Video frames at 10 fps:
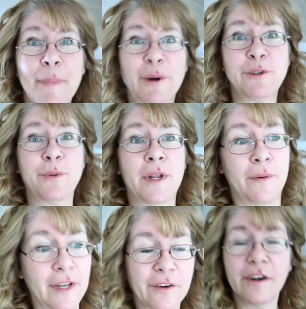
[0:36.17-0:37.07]
Most
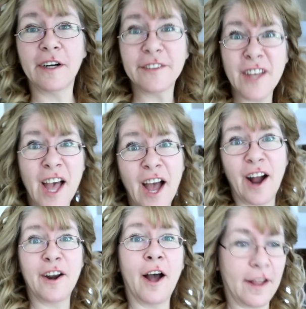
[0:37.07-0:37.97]
twenty-one-year-olds
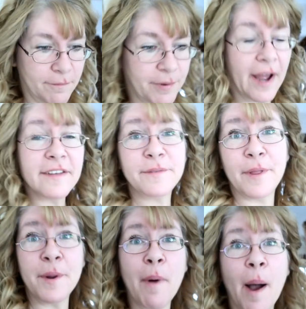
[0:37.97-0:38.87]
are not impressed
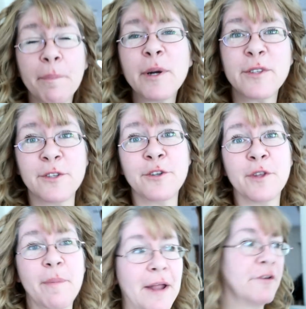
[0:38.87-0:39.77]
when their mom bursts into
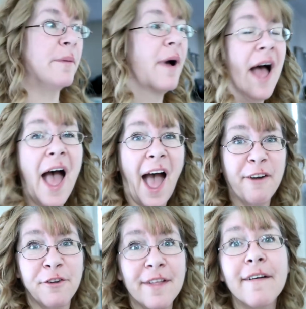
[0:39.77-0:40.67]
their bedroom
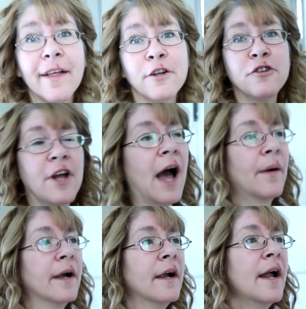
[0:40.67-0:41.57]
after they've had their
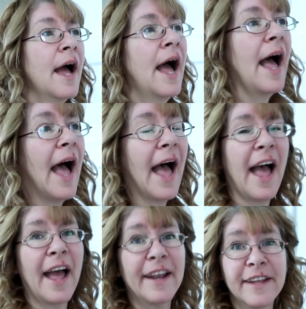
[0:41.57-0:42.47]
shower
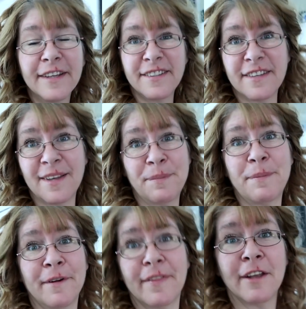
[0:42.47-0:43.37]
and says
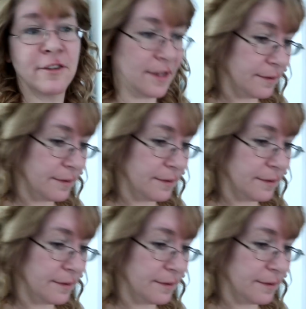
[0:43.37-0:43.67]
happy birthday to